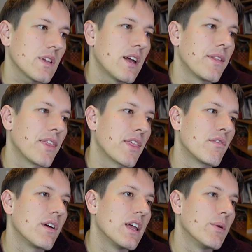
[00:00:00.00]
And
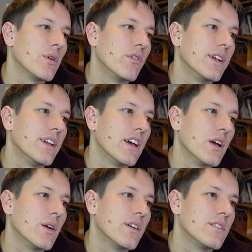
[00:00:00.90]
3, we already
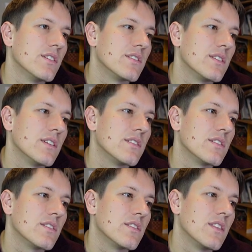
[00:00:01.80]
know, just
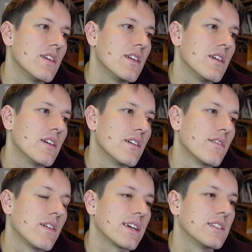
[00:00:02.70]
is the
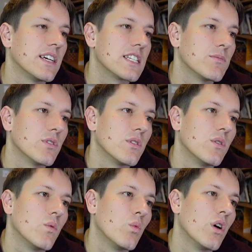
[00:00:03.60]
flexadecimal
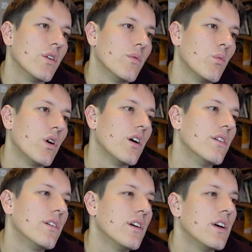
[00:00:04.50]
1,
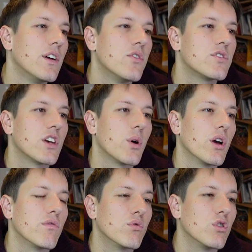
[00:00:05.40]
1. So
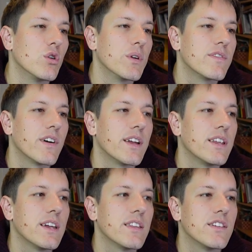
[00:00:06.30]
overall, we find
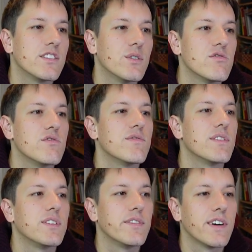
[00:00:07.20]
here that
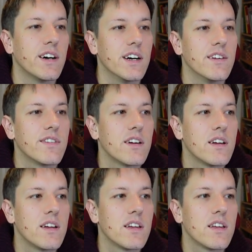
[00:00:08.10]
255
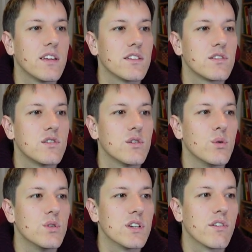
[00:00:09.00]
is
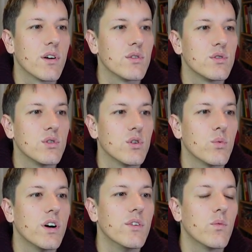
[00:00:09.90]

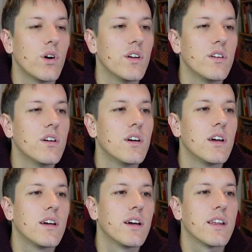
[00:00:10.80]
20211.
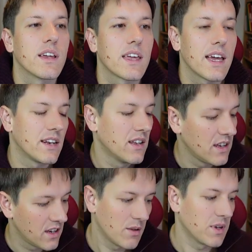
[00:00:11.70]
And again,
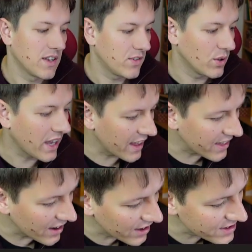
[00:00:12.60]
I mean, if you get
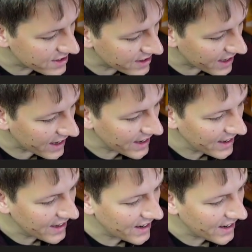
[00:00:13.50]
the answer there,